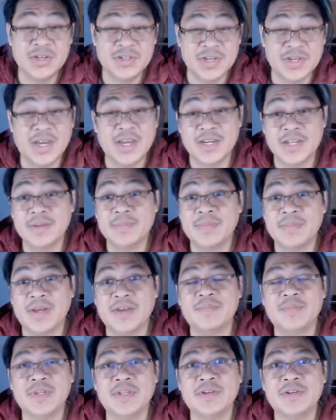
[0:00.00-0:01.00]
item.
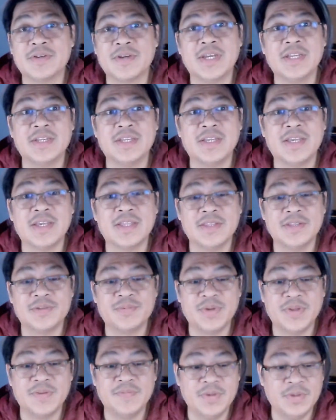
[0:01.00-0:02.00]
I've been trying to get
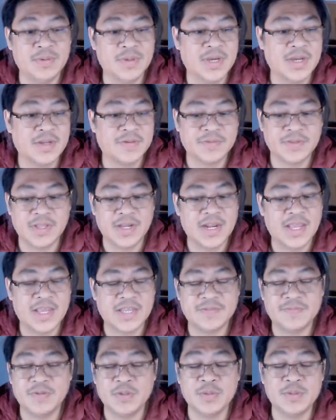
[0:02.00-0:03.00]
this review out for the
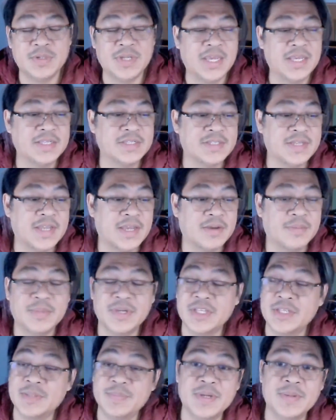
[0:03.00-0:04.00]
last few days now,
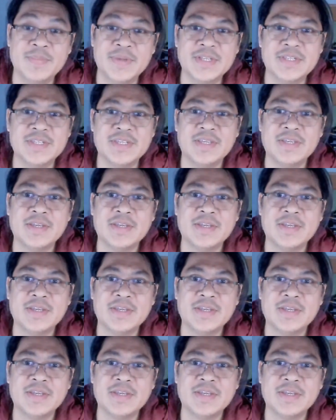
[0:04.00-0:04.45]
but it's been busy.